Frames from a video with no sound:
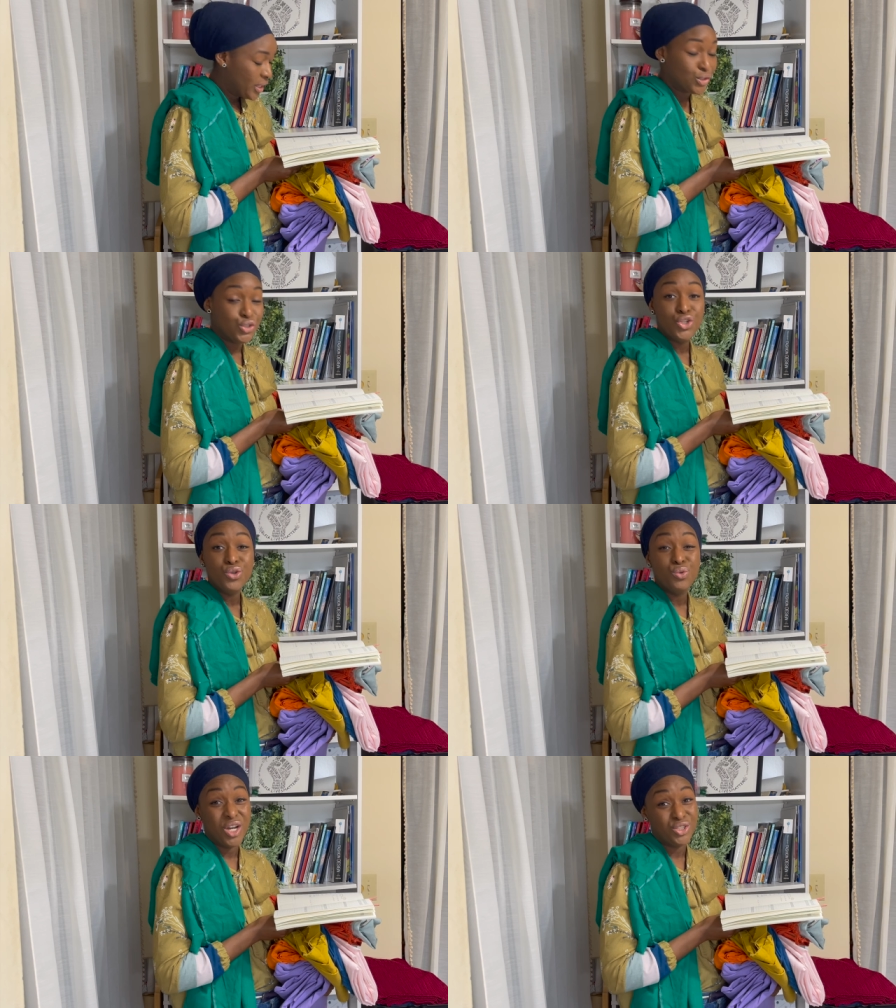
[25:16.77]
is
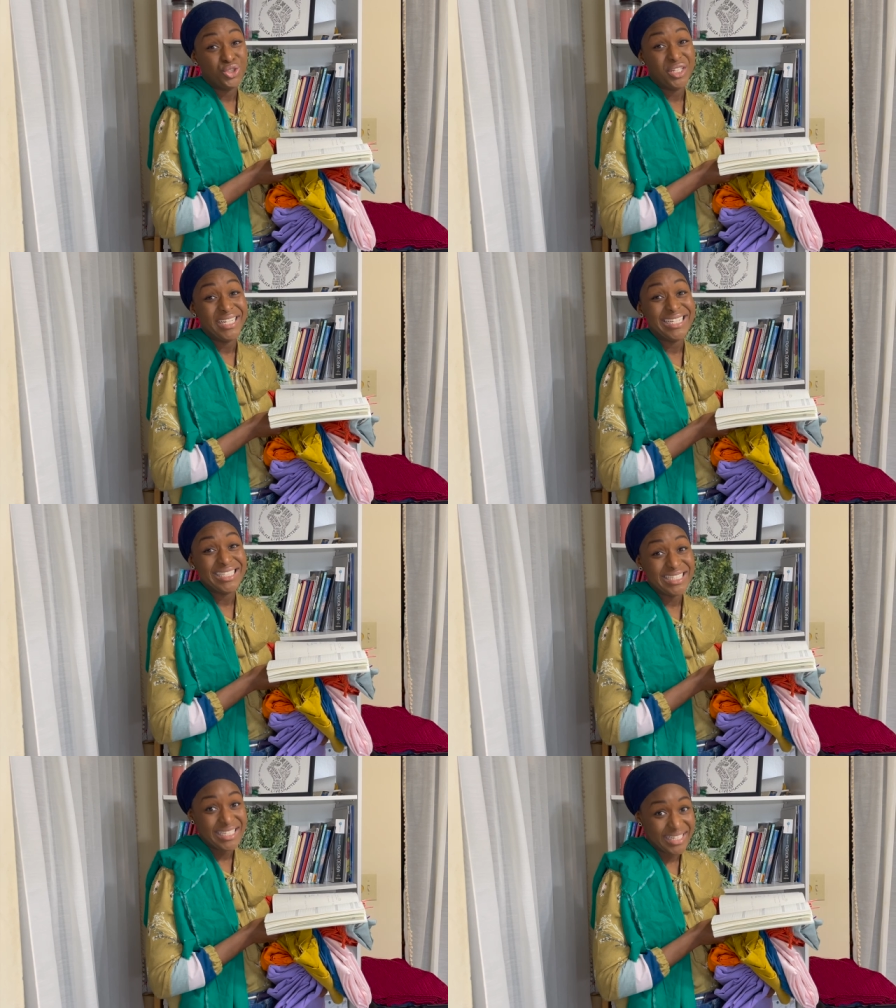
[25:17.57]

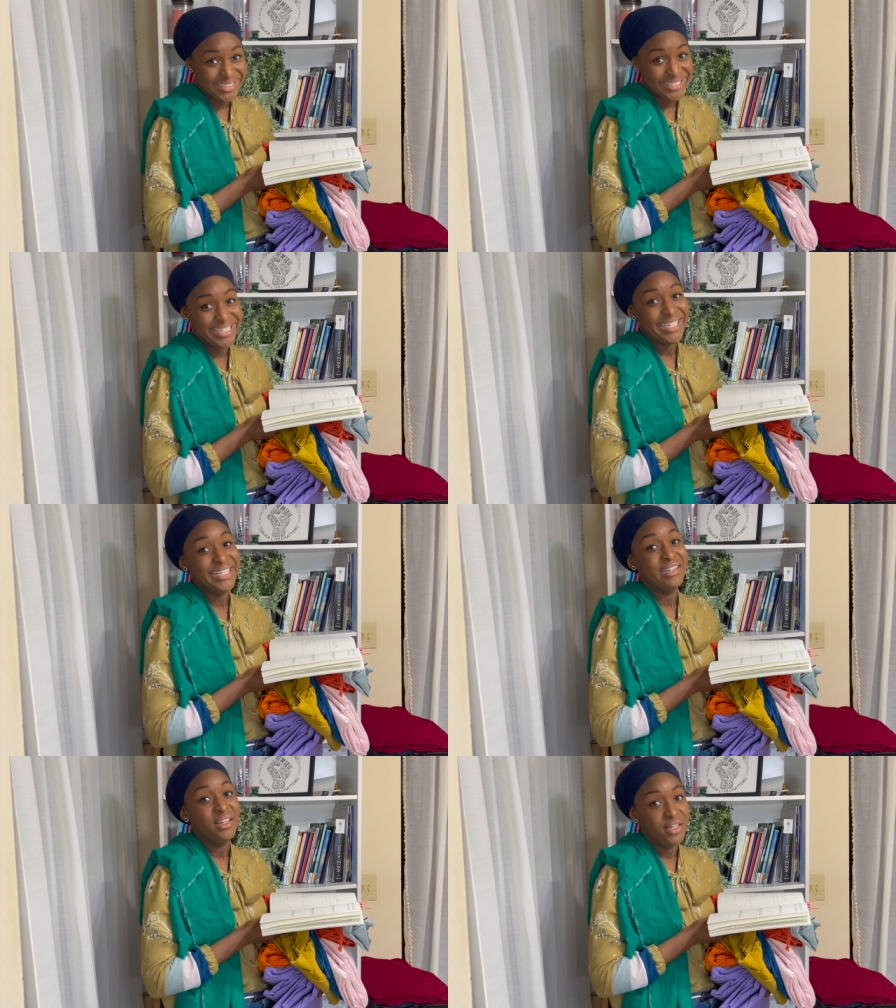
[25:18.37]

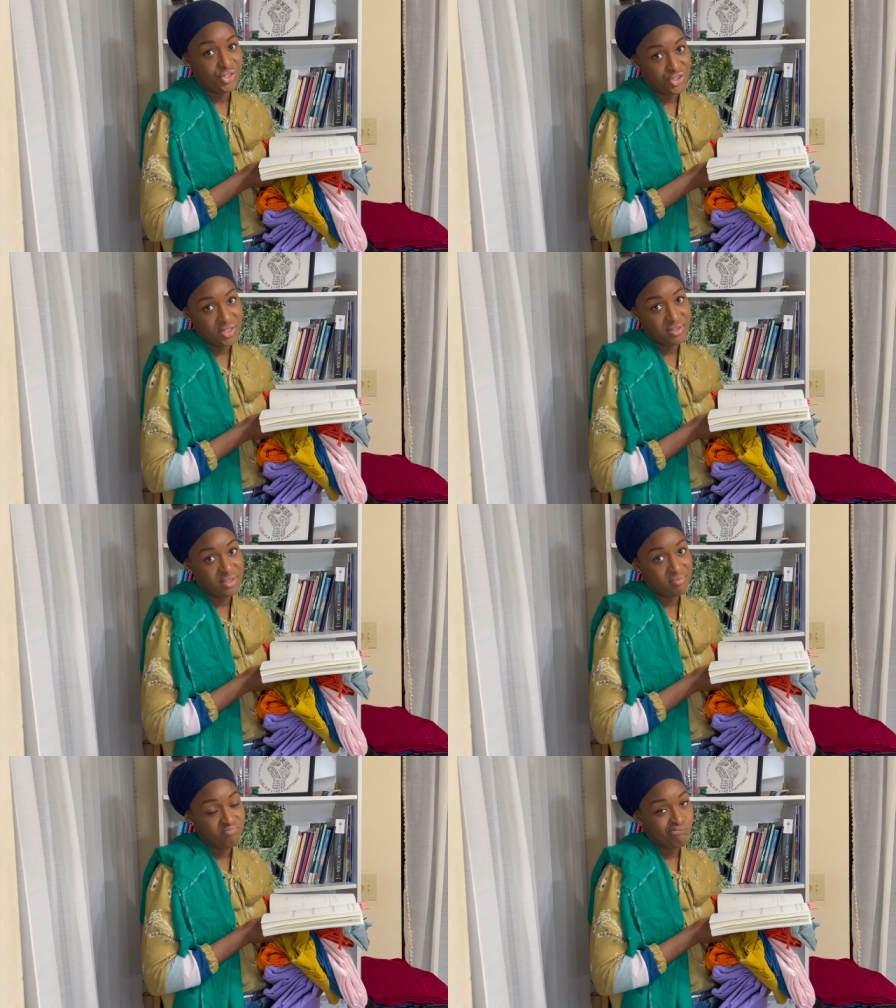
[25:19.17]
216
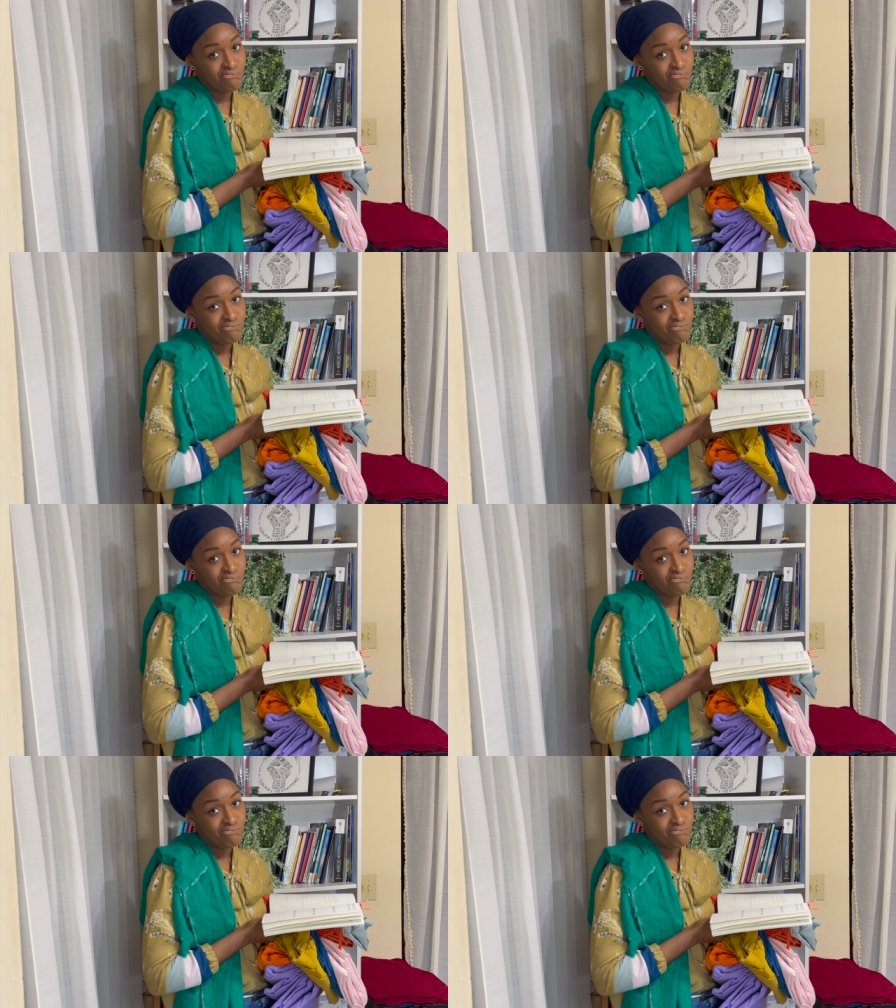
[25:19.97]
inches.